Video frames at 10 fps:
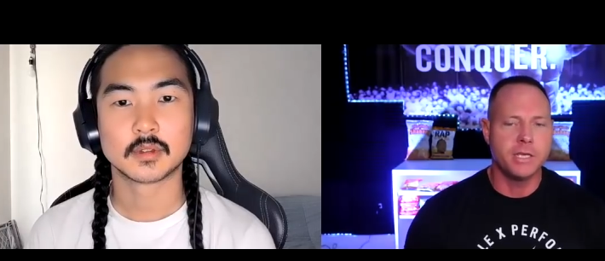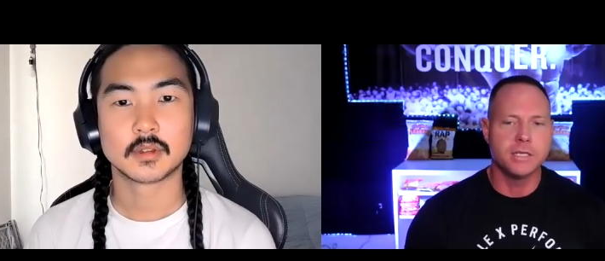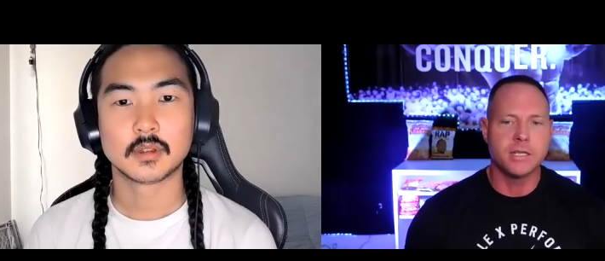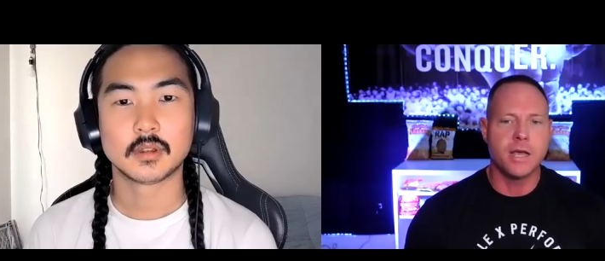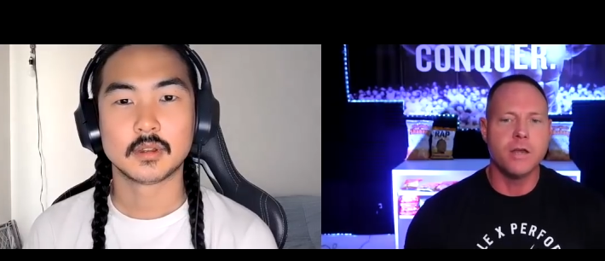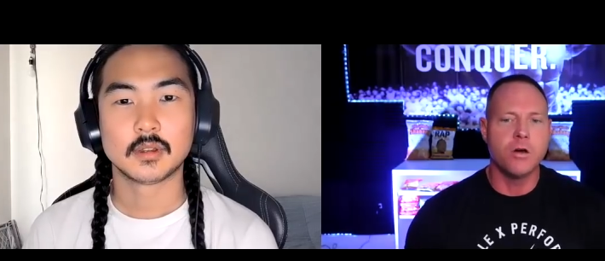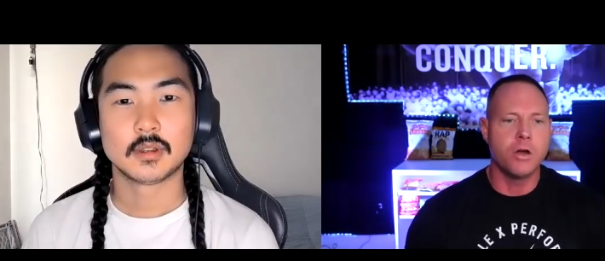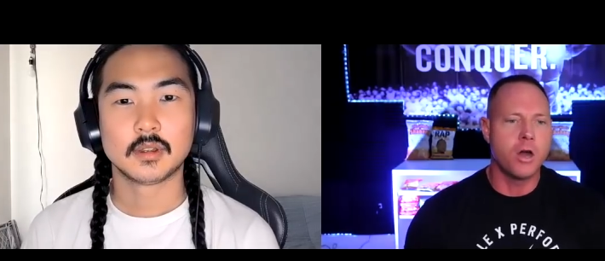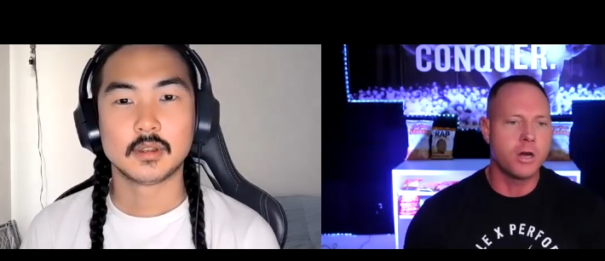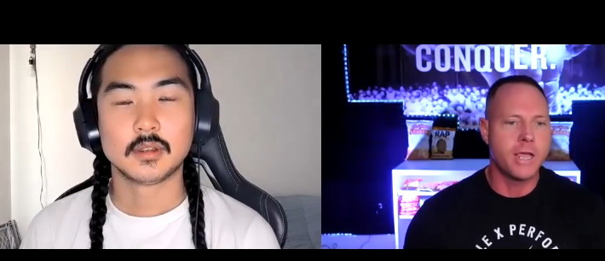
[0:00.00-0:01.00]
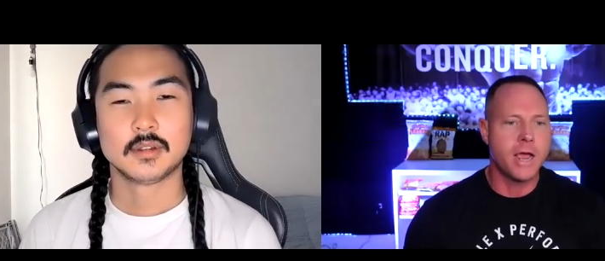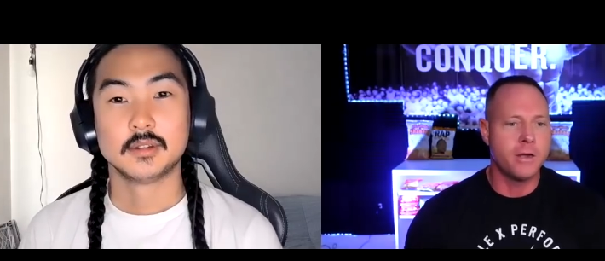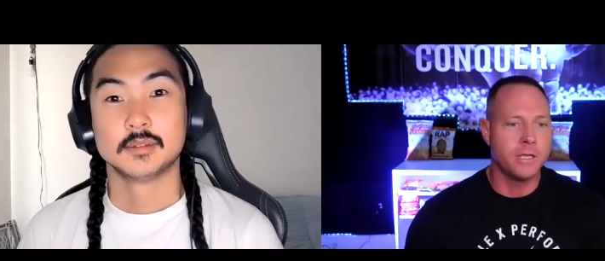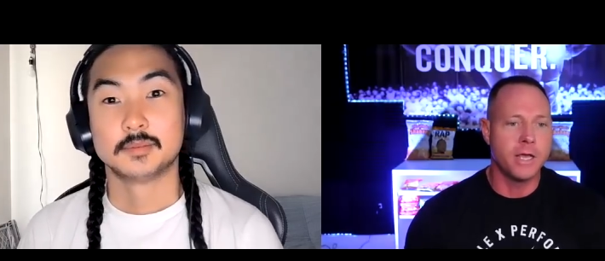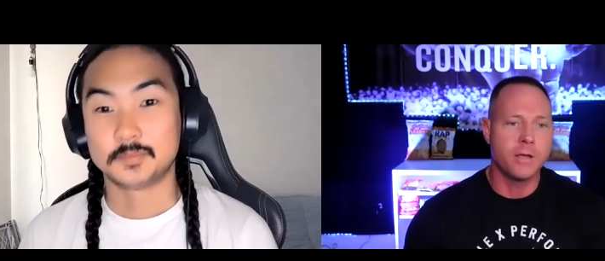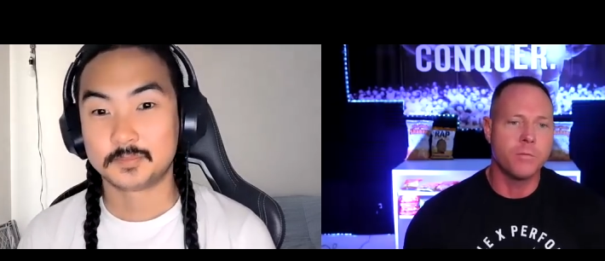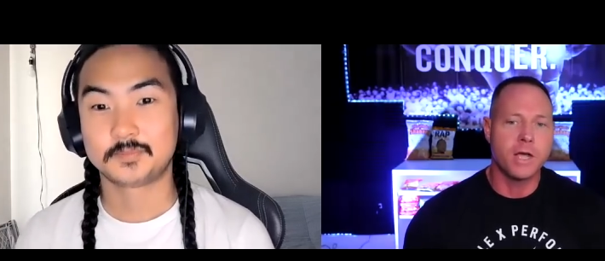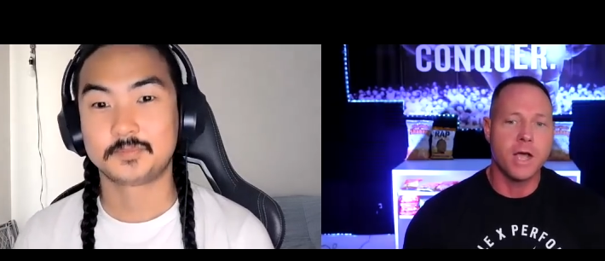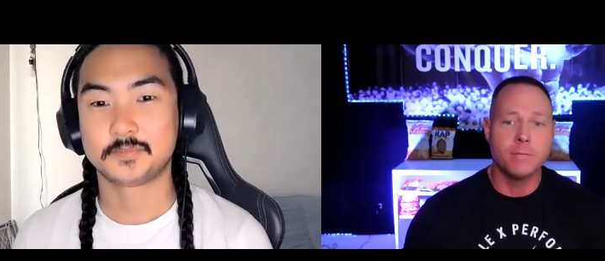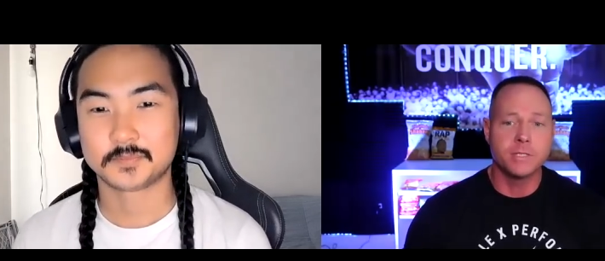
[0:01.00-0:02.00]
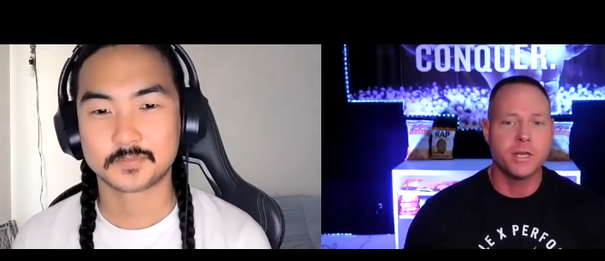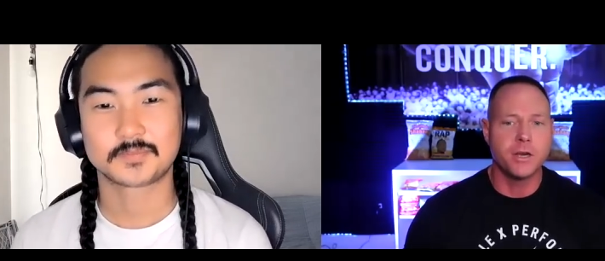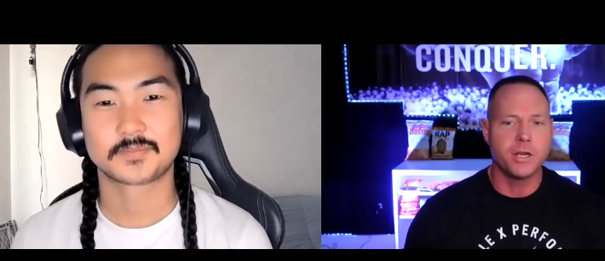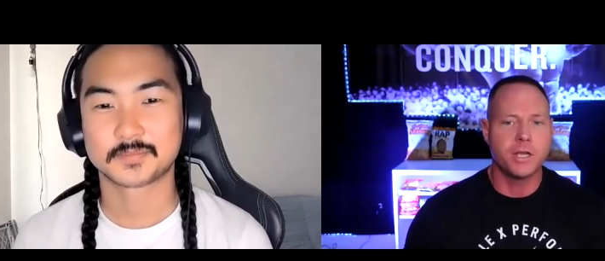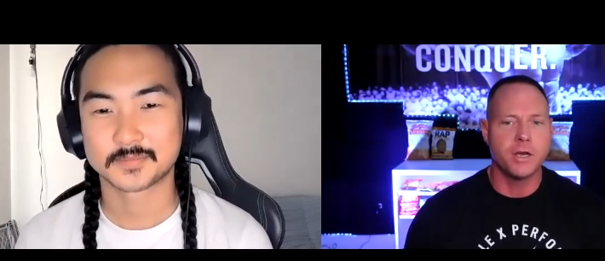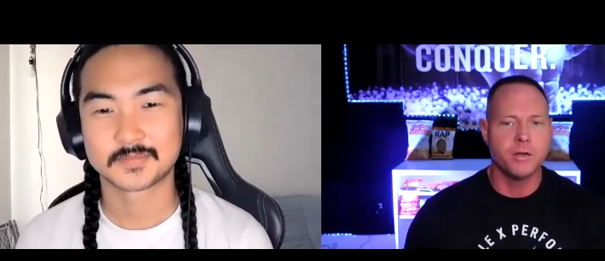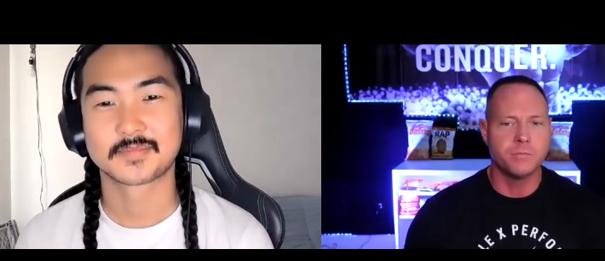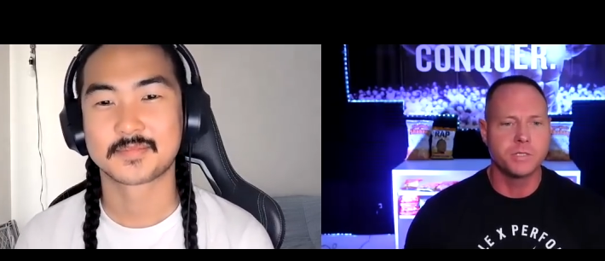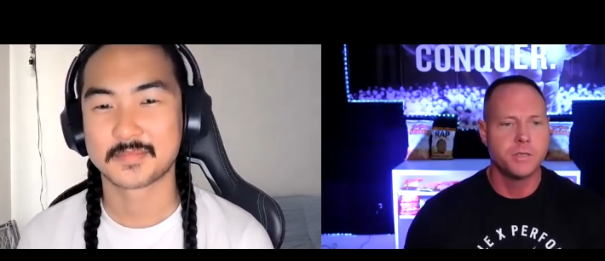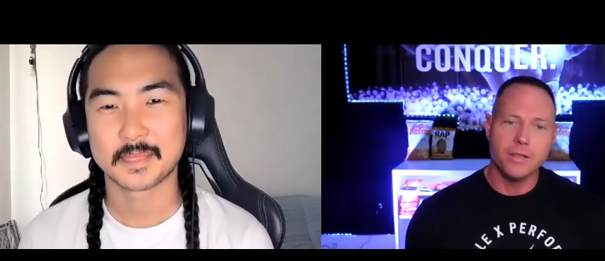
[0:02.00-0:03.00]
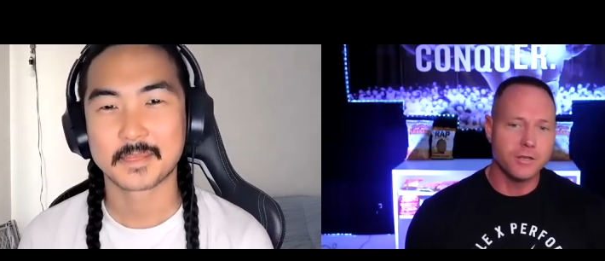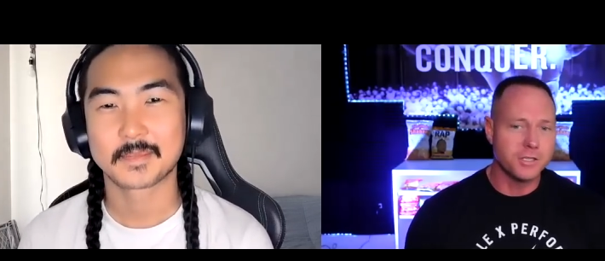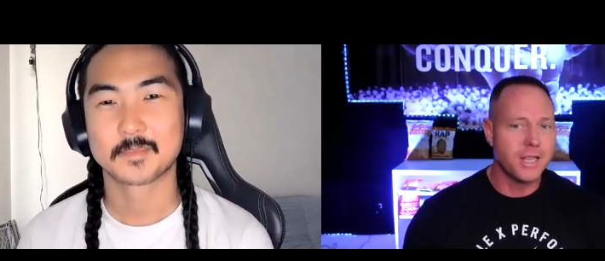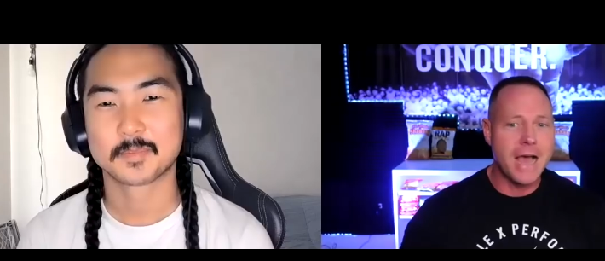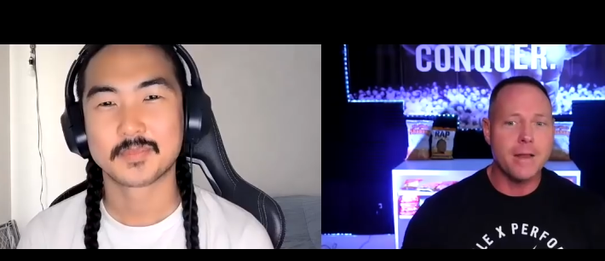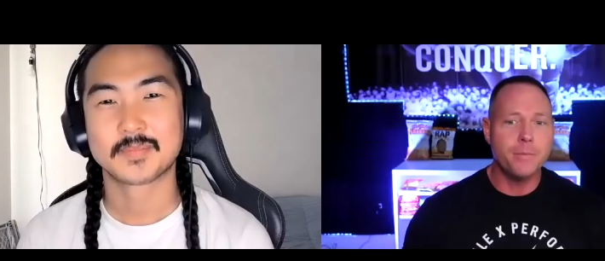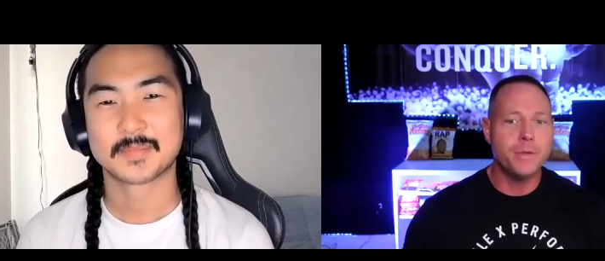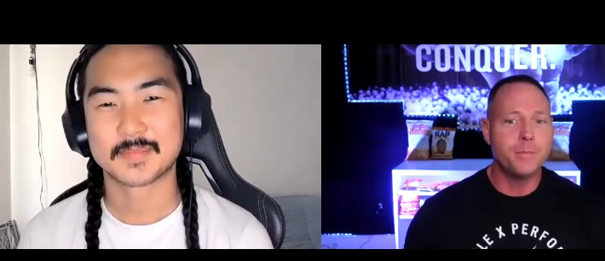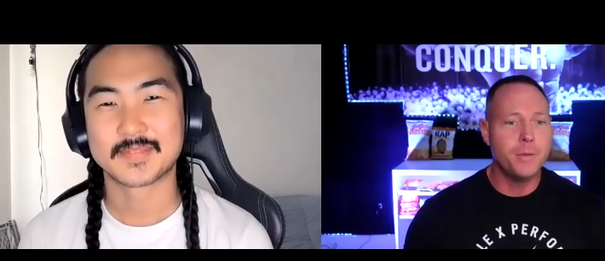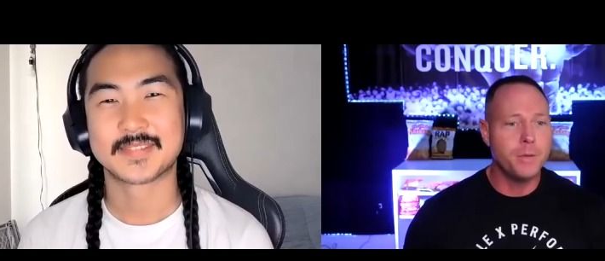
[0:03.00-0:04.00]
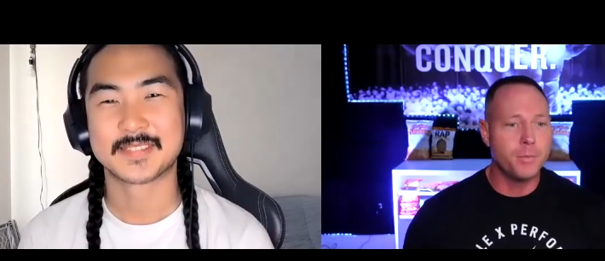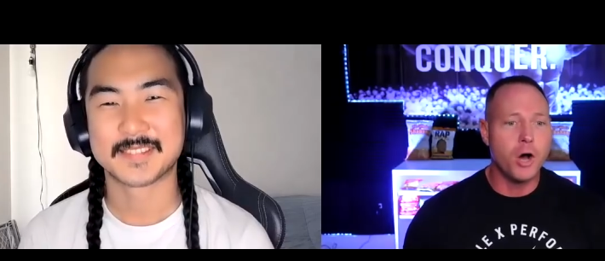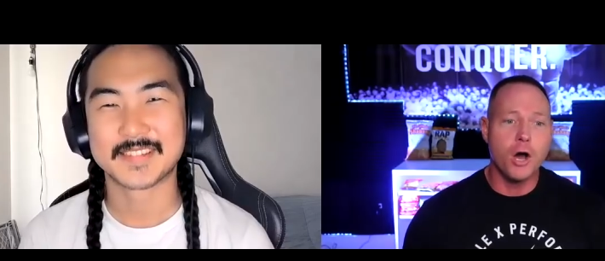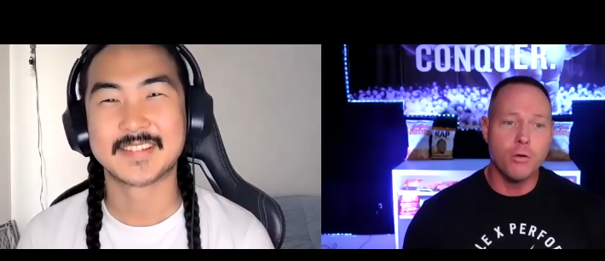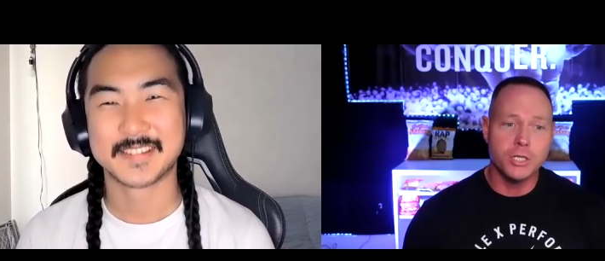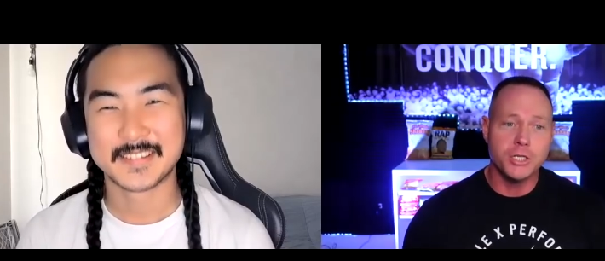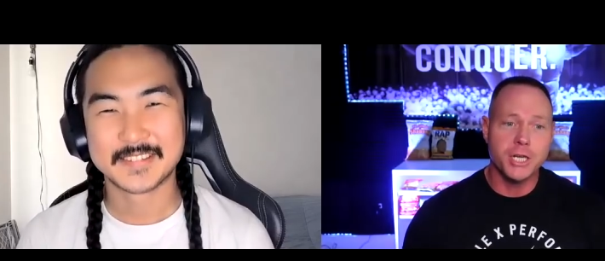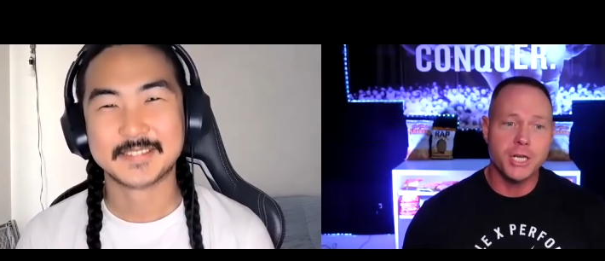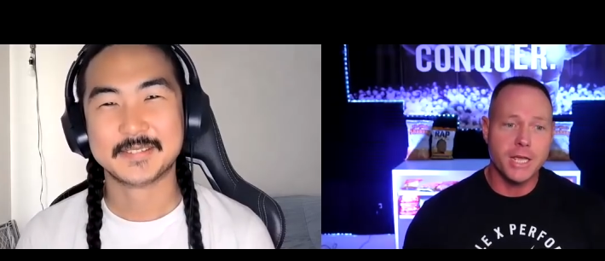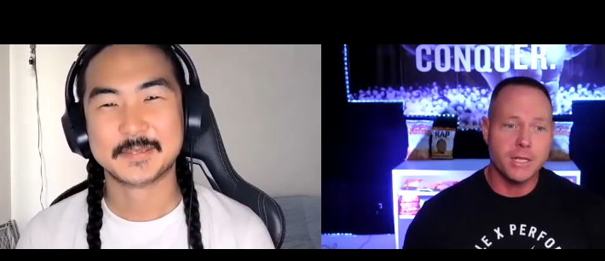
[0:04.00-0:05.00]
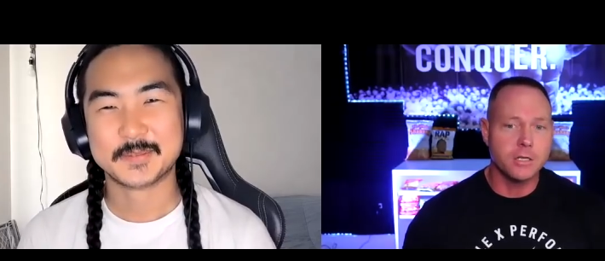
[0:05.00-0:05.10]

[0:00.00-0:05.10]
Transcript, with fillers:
Speaker 1: Because I know in our county, like when commissary comes, there's a lot of be- people owing shit.